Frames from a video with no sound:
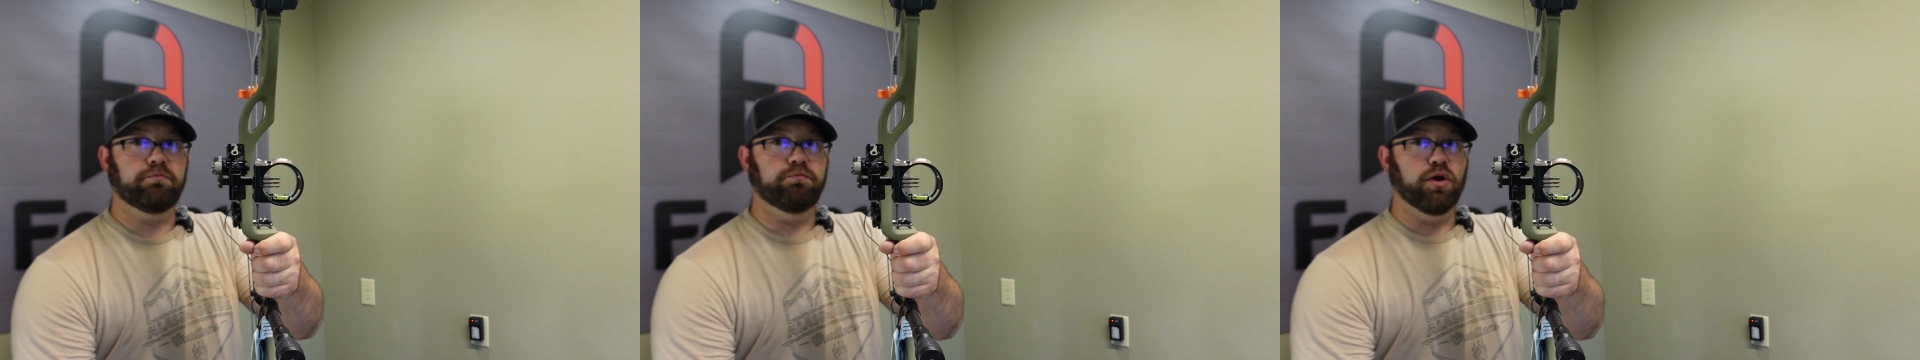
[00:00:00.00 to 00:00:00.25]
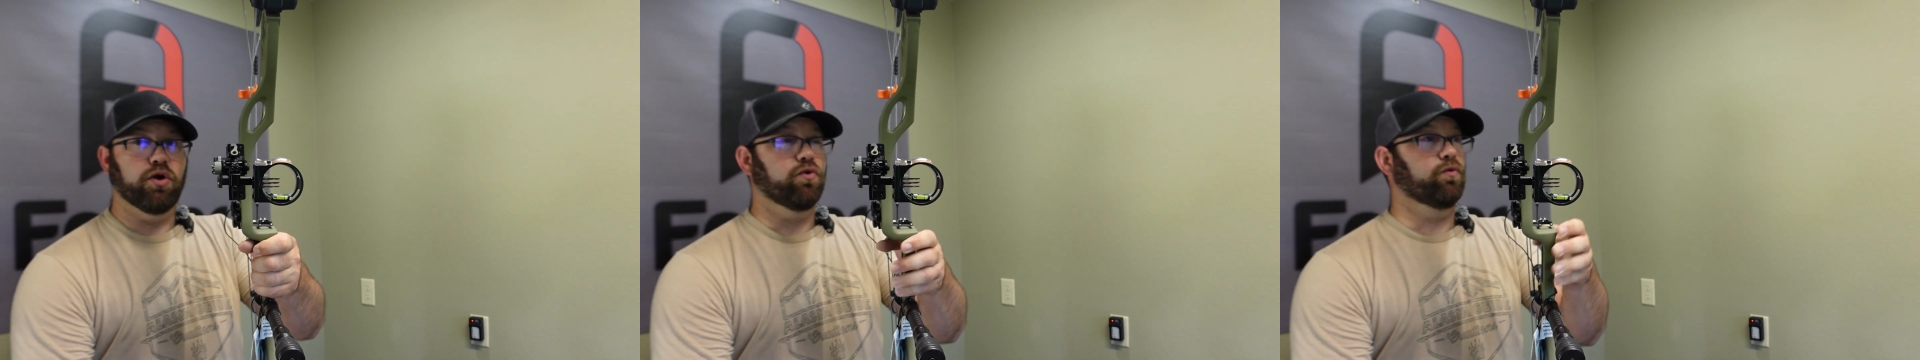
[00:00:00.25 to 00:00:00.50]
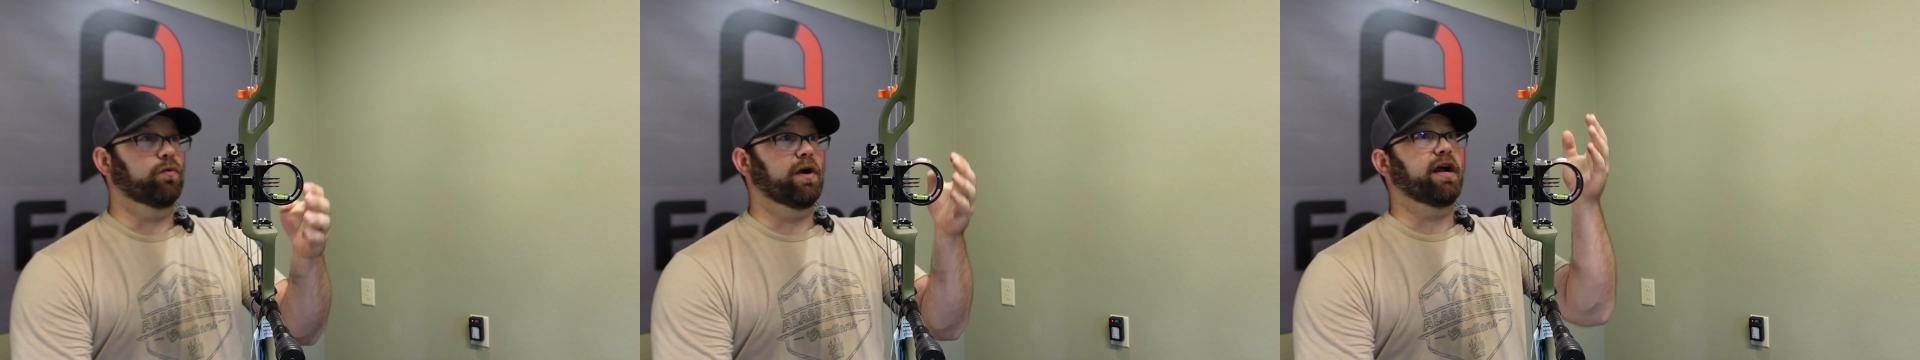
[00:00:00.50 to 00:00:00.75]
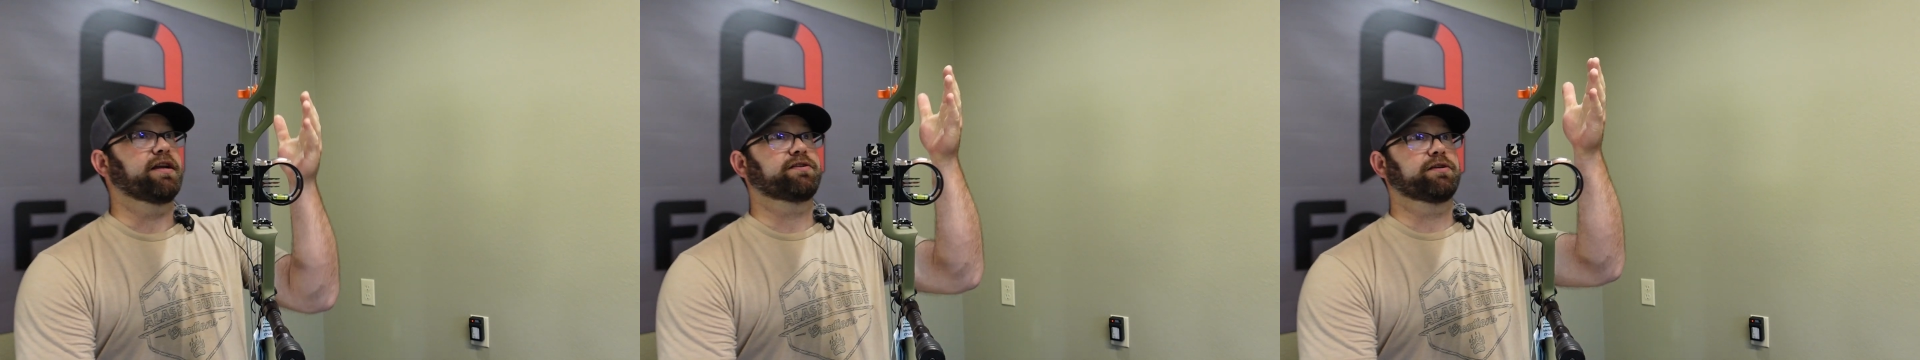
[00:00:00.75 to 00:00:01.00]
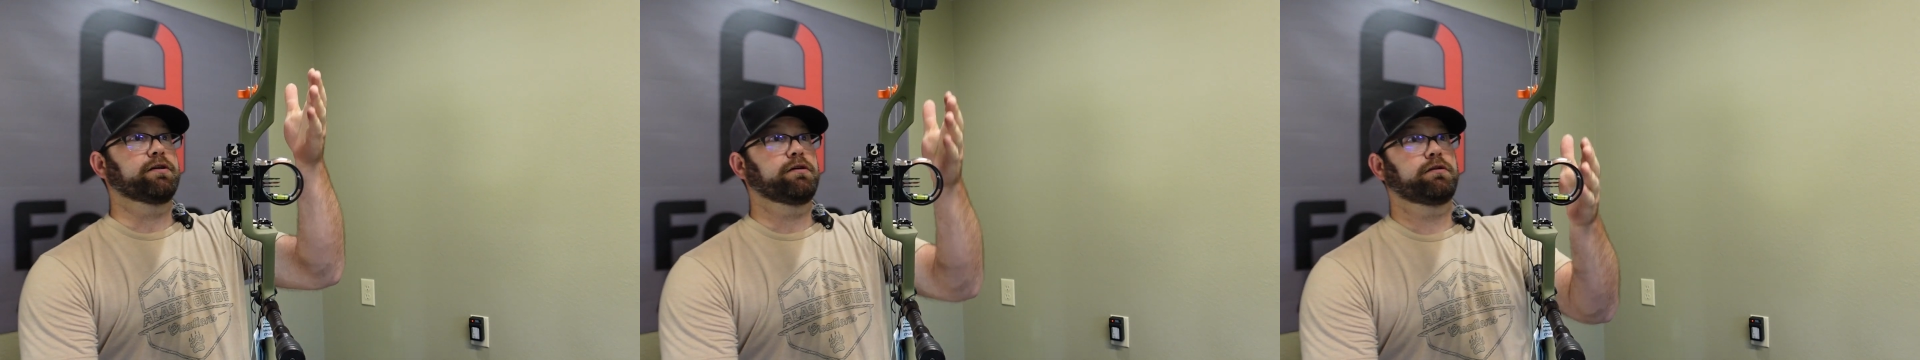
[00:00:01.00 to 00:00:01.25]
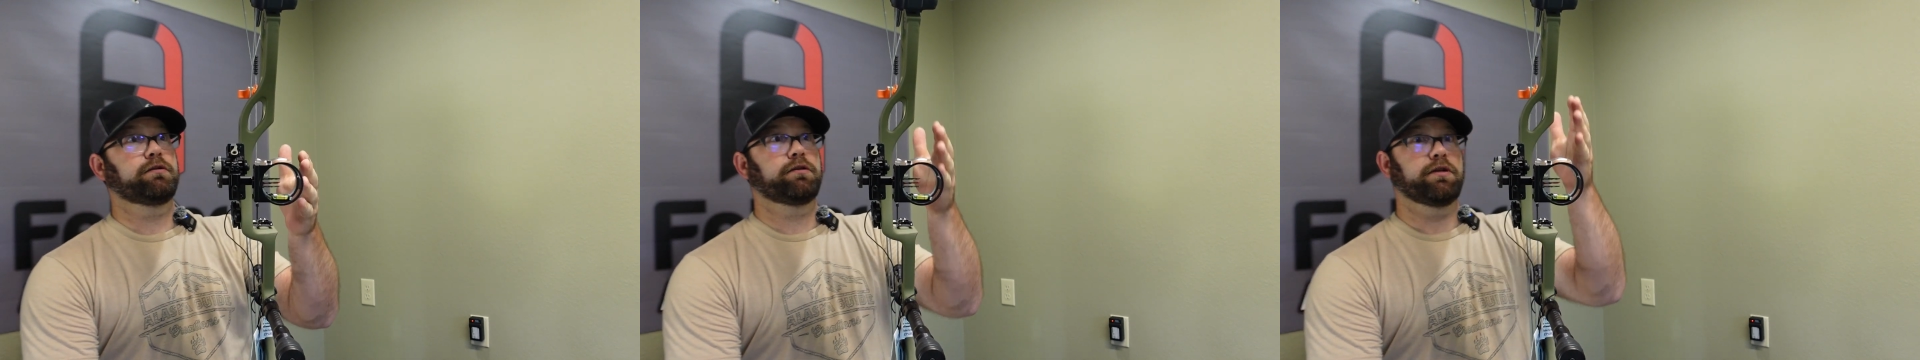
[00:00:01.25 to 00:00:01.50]
bow
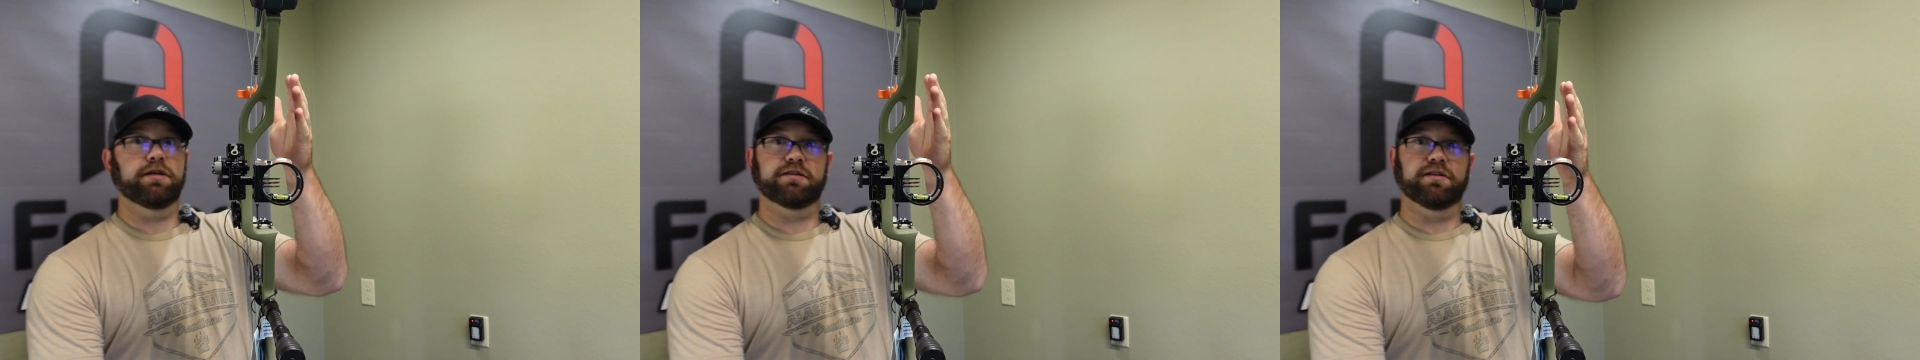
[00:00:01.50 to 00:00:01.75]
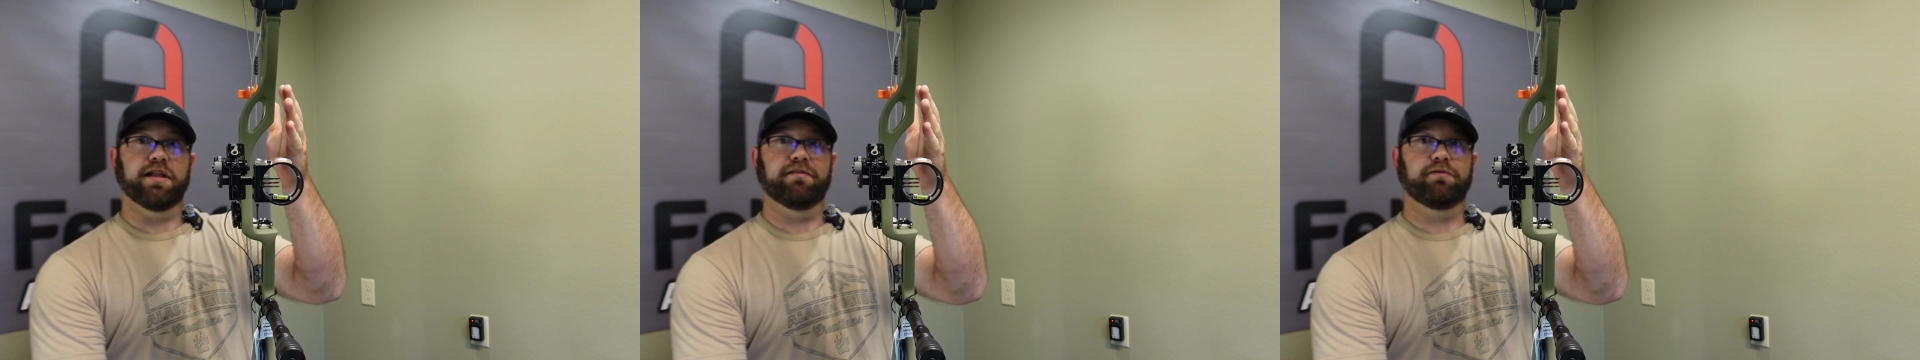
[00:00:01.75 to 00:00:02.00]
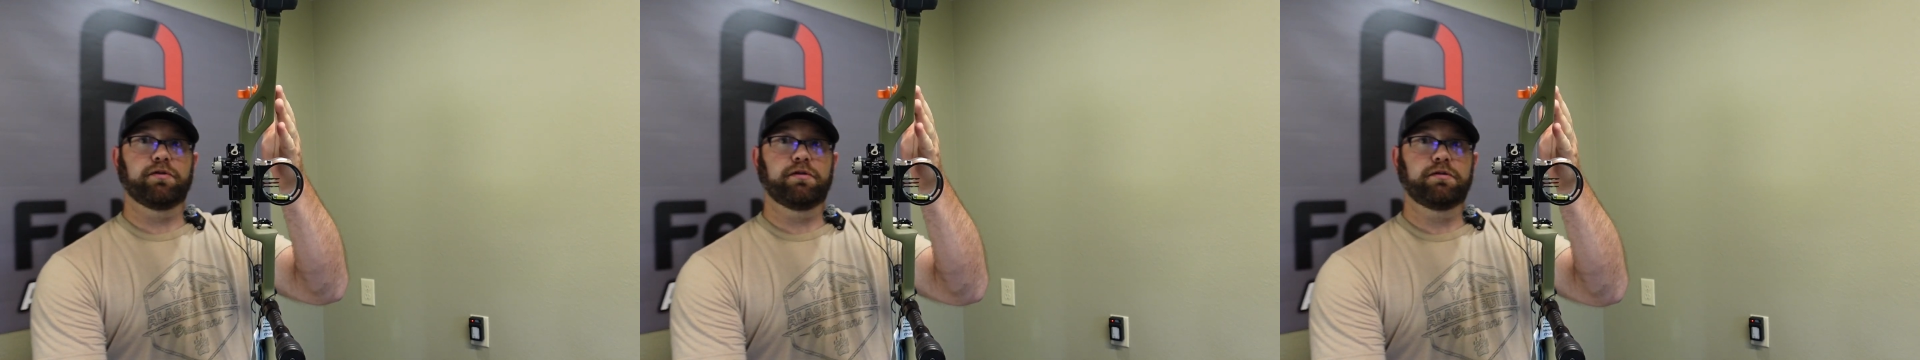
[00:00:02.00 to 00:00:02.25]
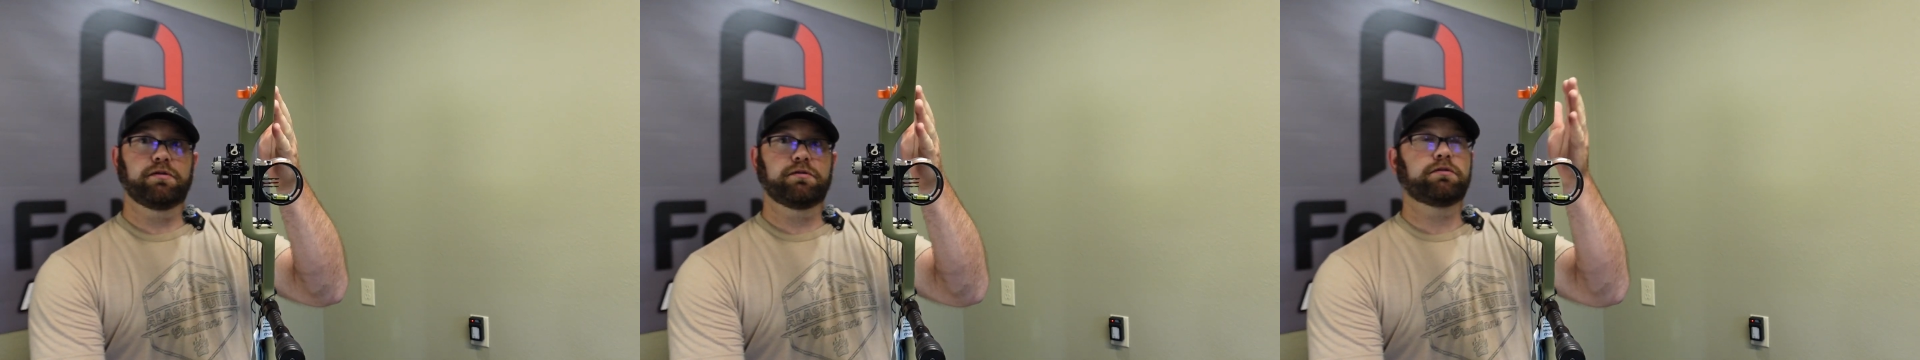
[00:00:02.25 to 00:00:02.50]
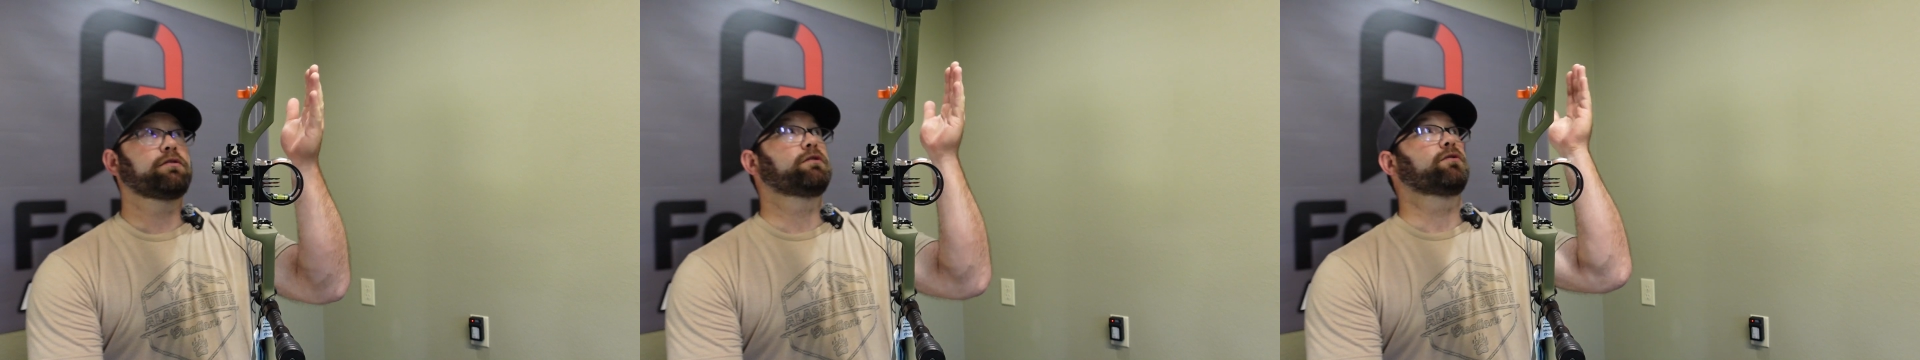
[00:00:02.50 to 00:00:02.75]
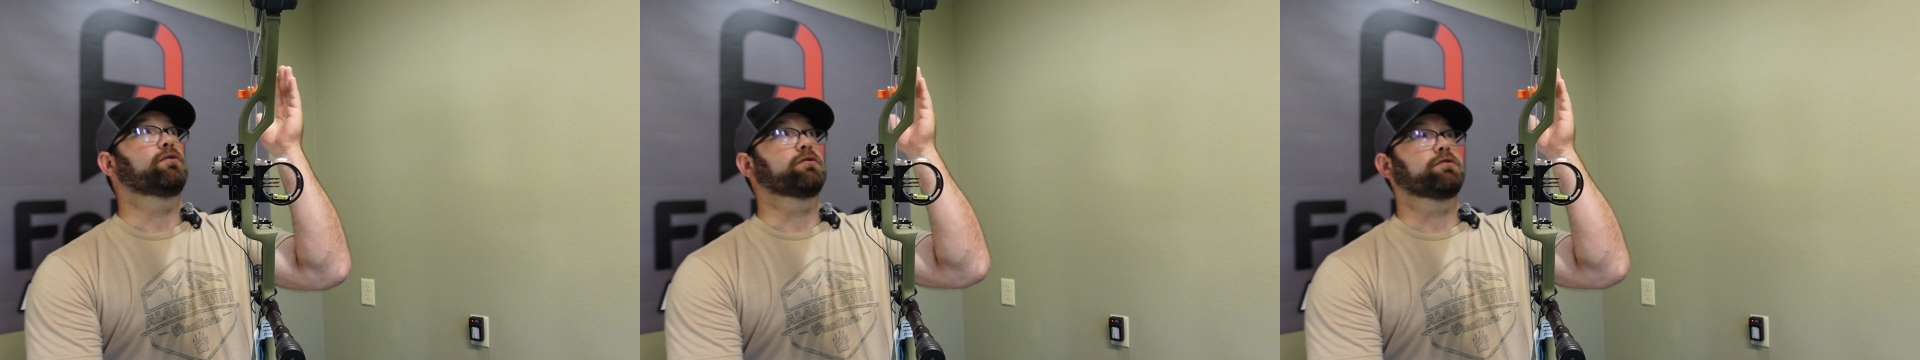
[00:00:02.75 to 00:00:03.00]
riser is level
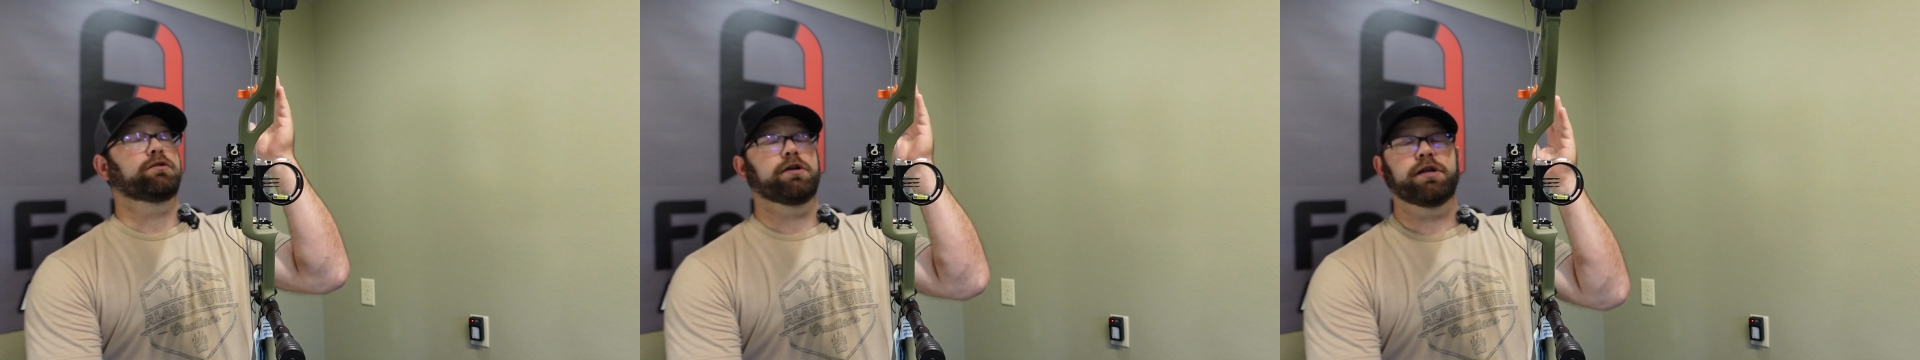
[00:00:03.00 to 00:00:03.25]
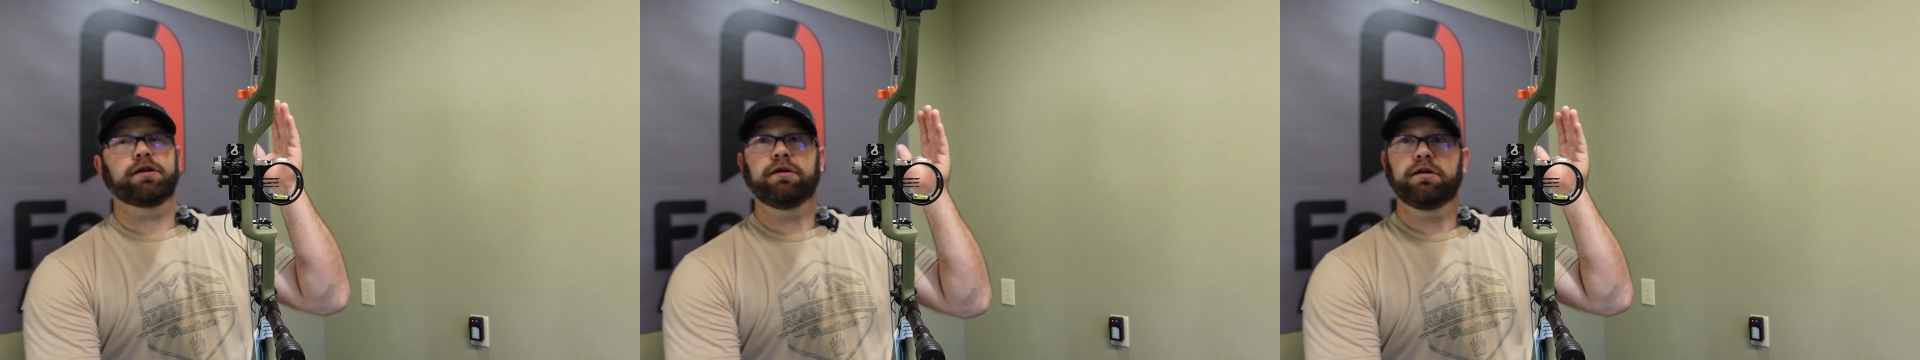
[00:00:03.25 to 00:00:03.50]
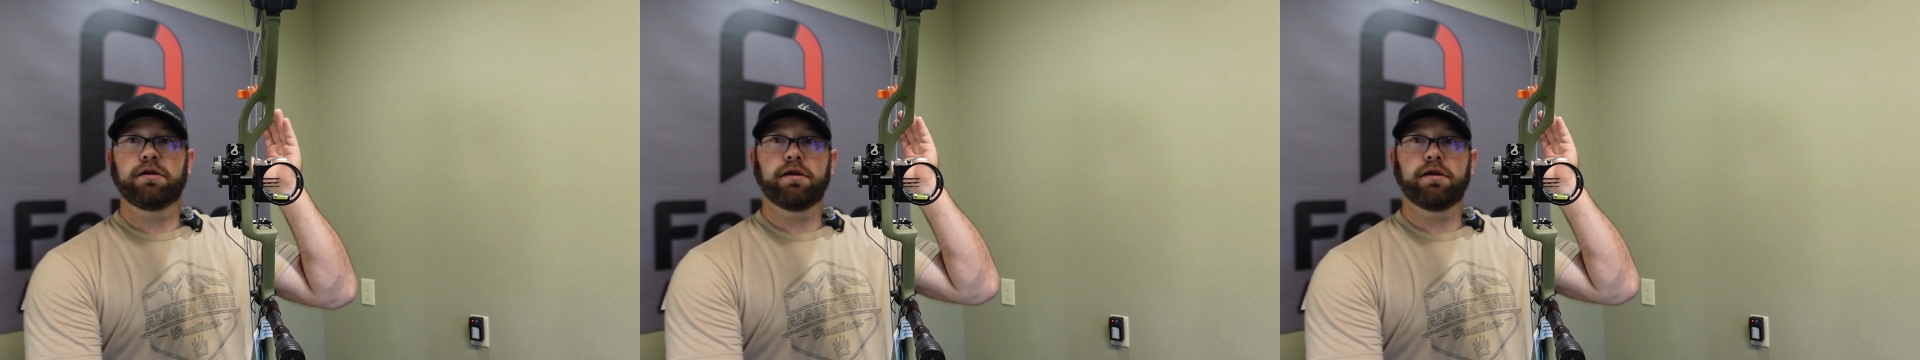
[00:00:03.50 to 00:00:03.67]
or string,